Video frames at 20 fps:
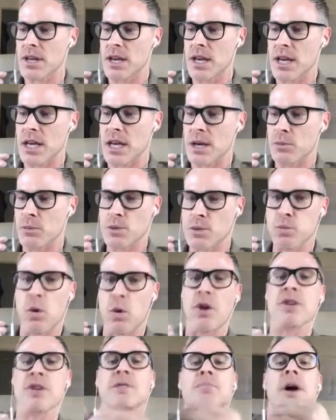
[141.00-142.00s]
it was
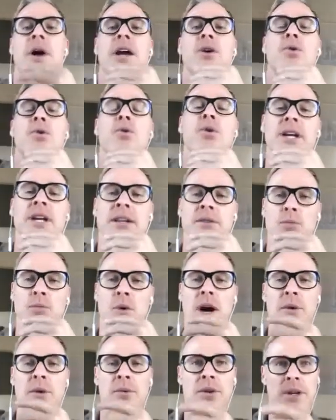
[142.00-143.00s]
what is my audience?
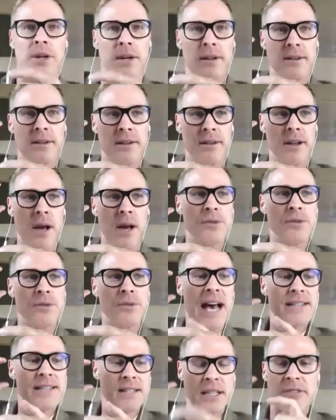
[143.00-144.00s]
I was
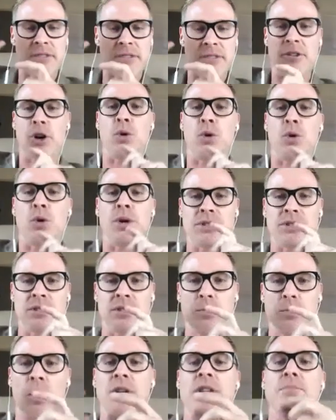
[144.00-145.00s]
asking the wrong
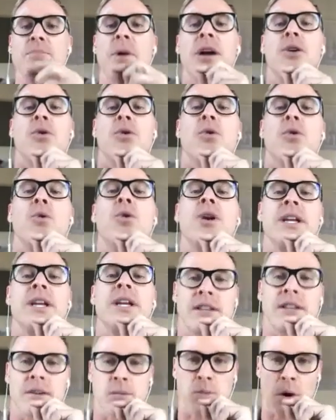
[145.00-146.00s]
questions. What does my
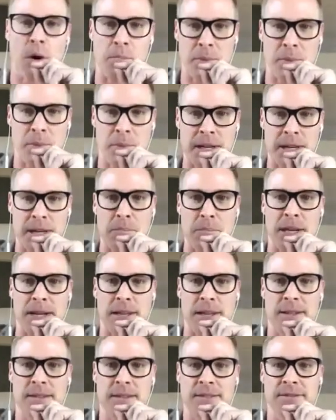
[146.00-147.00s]
audience want me to be?
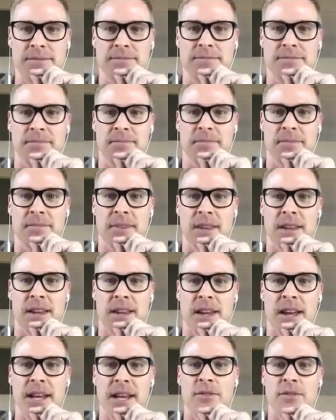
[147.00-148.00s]

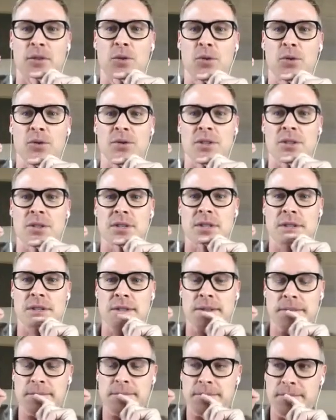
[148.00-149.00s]
And of course,
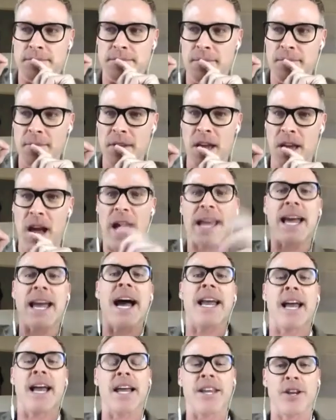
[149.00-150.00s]
you
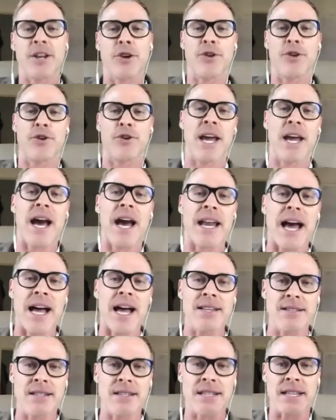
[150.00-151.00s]
can't
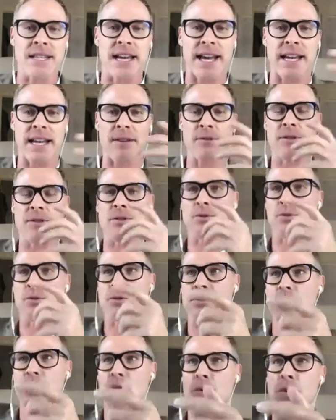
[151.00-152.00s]
answer that. And it was
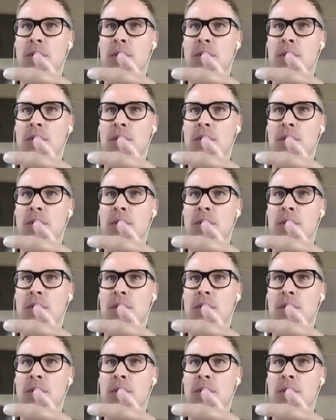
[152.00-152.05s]
also,